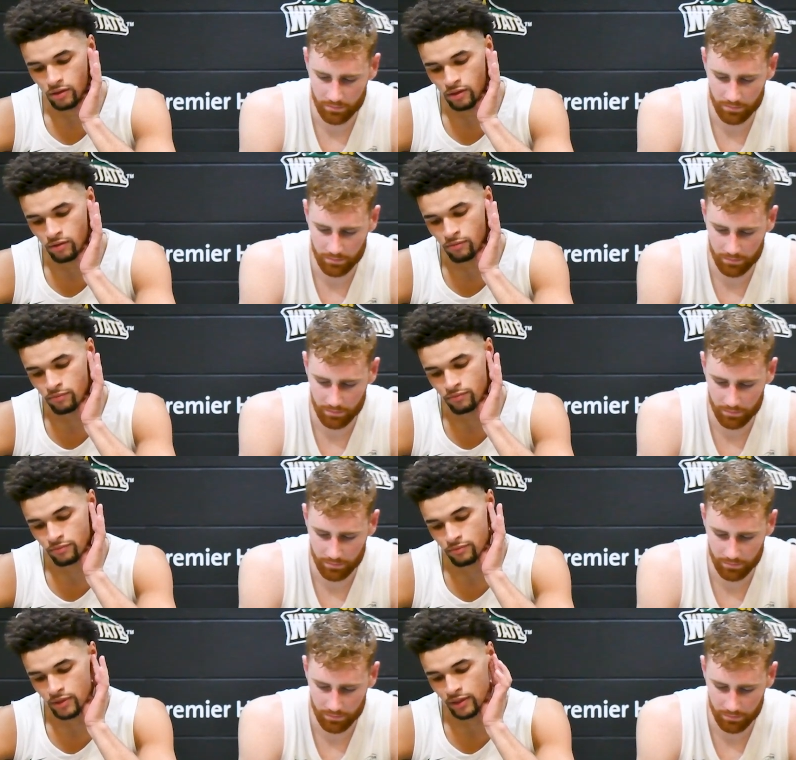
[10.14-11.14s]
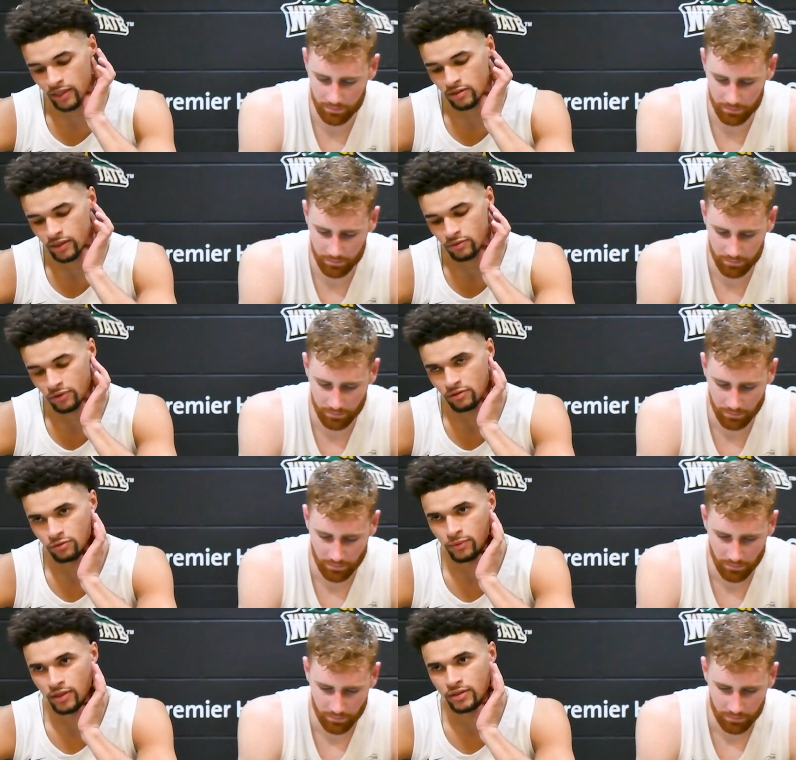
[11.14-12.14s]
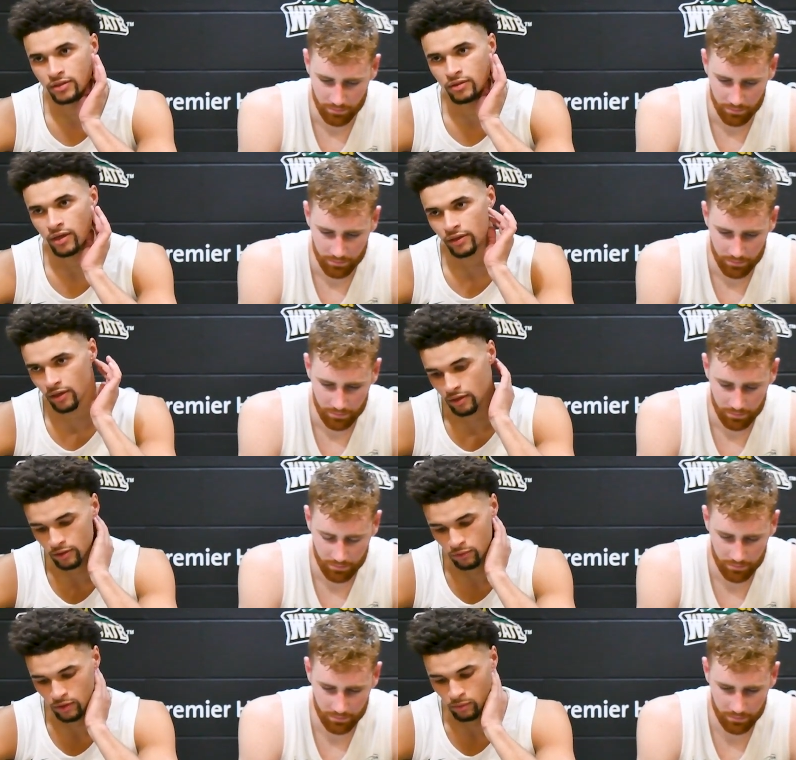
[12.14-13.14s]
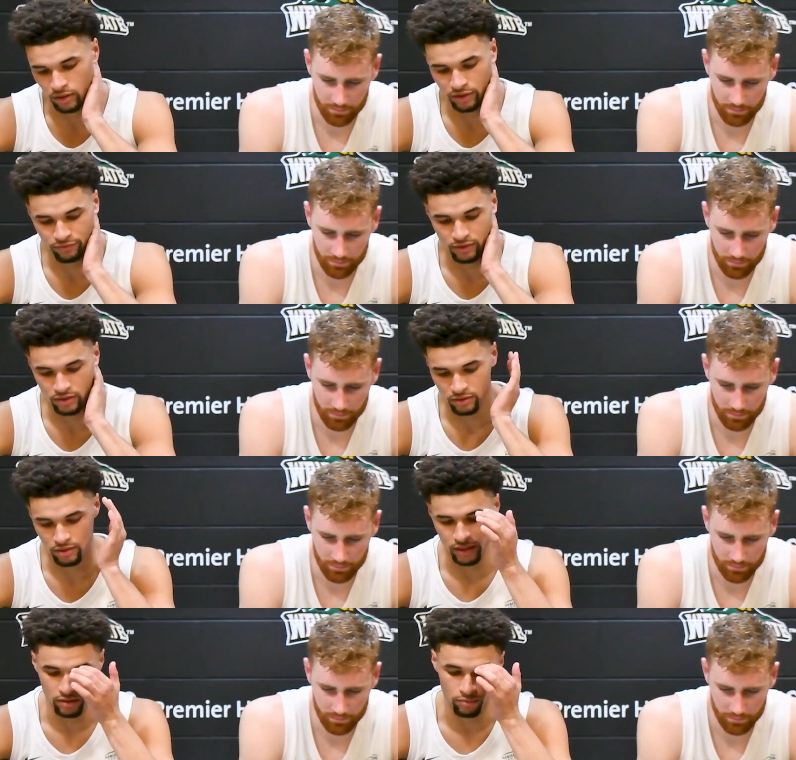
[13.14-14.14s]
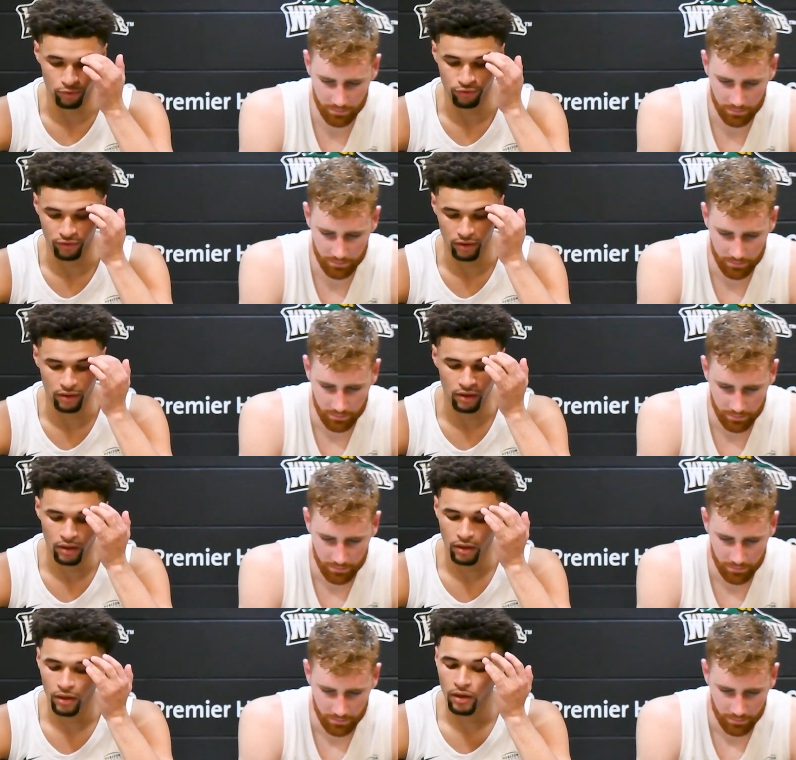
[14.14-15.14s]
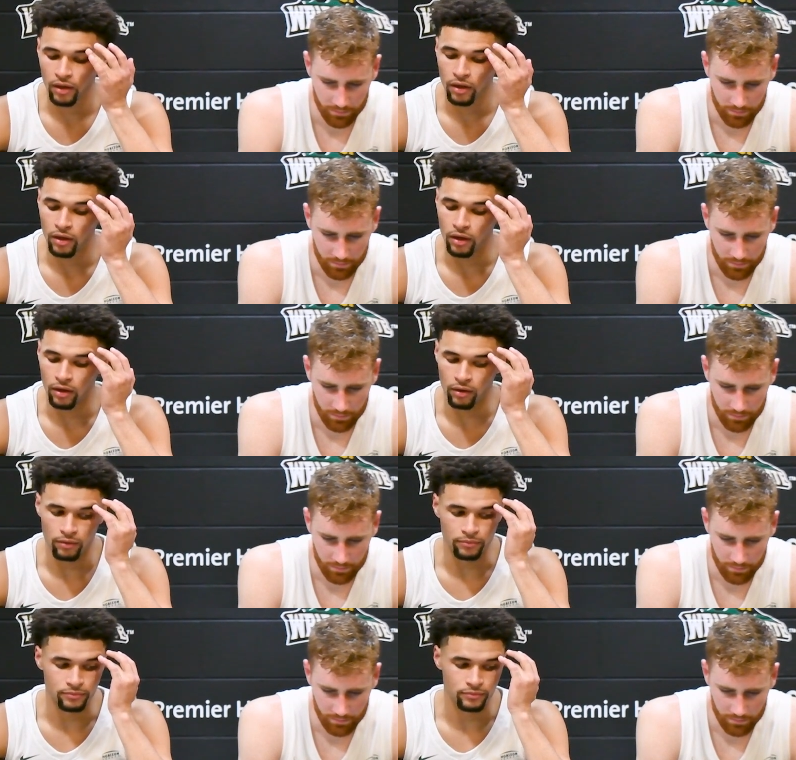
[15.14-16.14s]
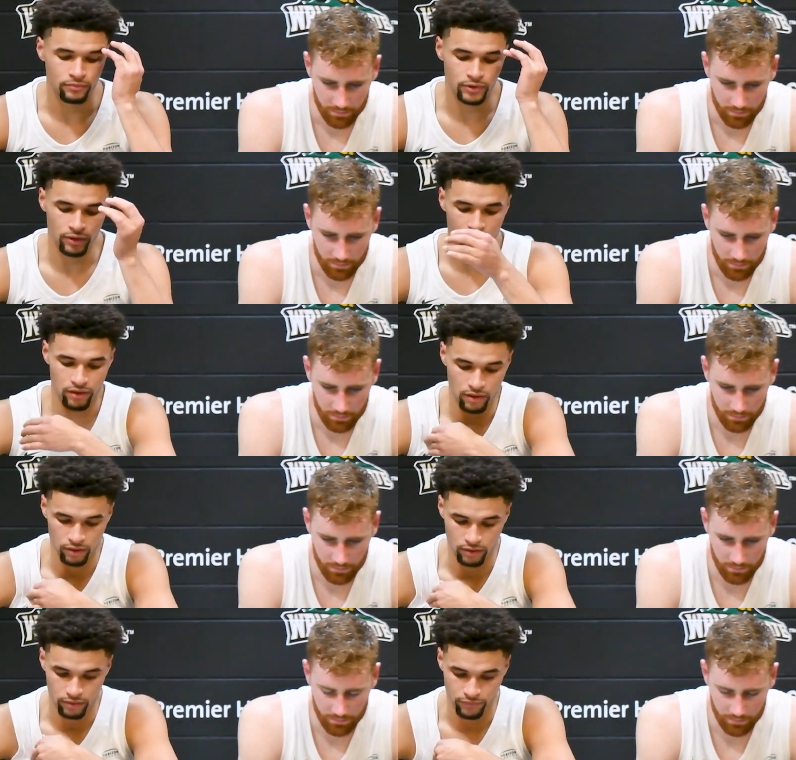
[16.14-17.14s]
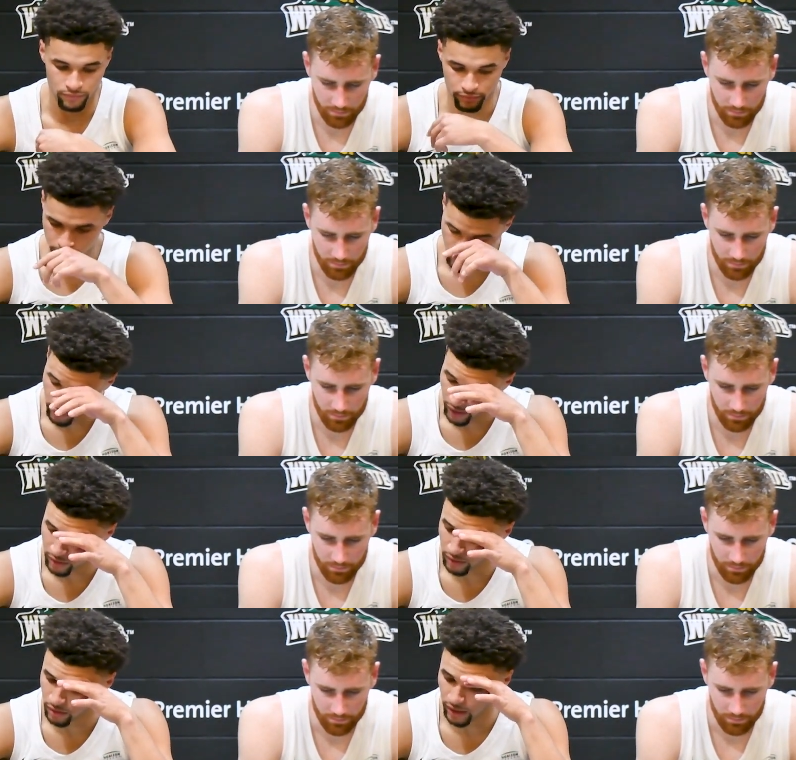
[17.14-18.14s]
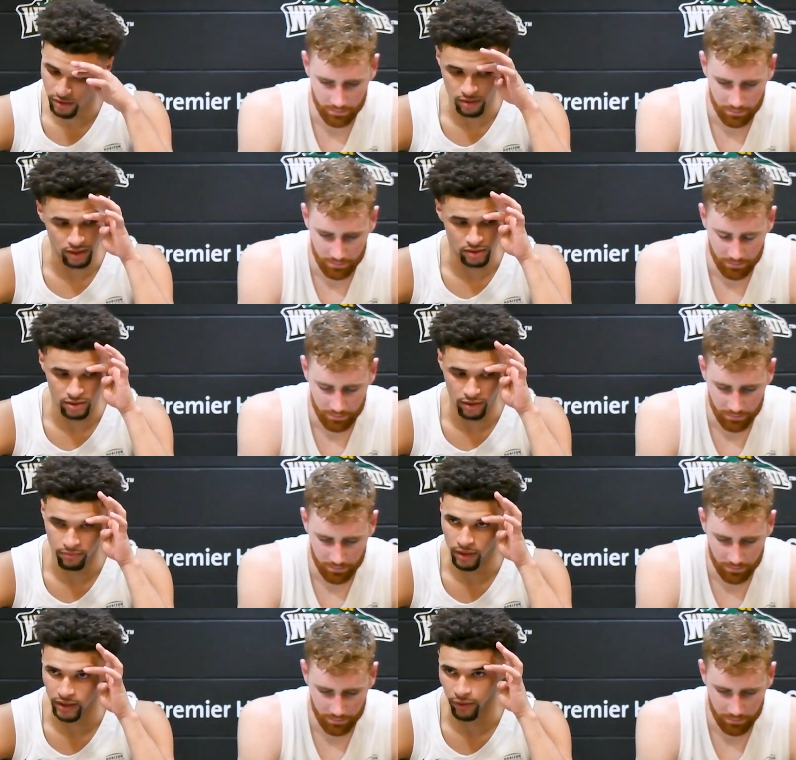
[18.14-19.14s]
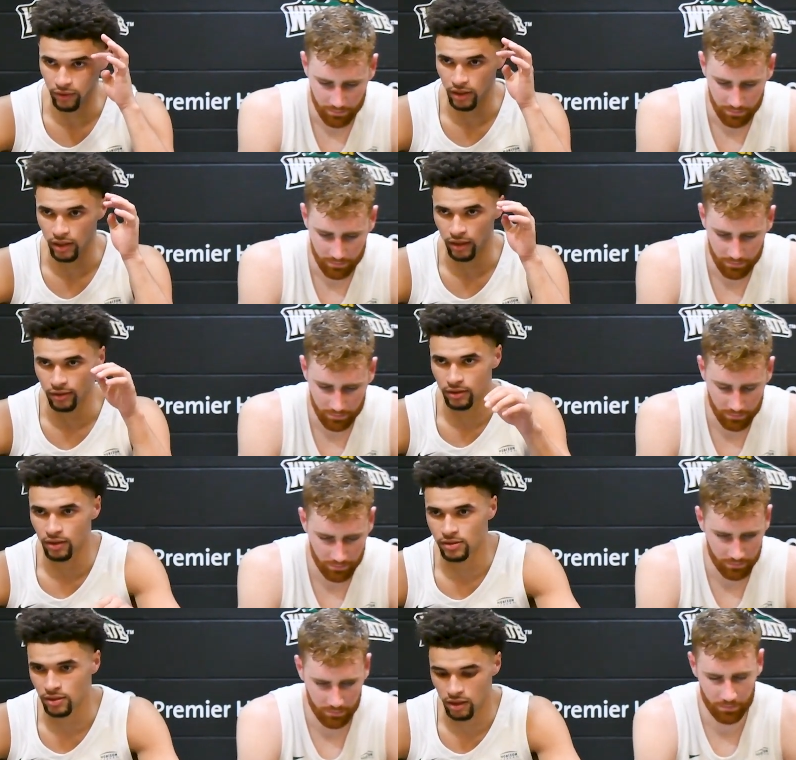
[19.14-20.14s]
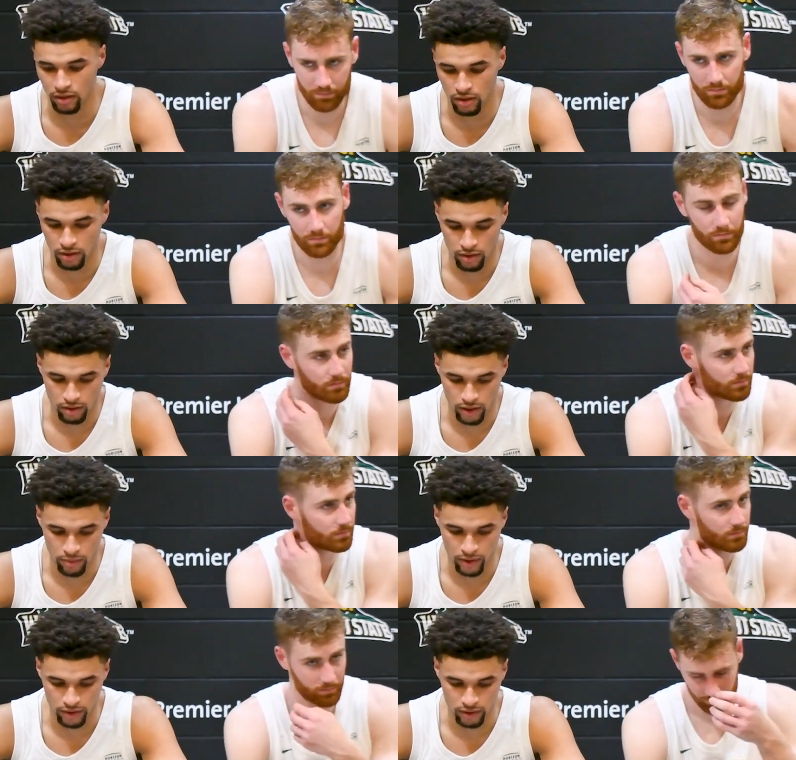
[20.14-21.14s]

Speaker 1: Um, and that that's way too much. I thought you know one-on-one defense, there's a lot to improve on. Um, so I think you know that's just that's the next step. I thought we did a lot of good things today, um, but I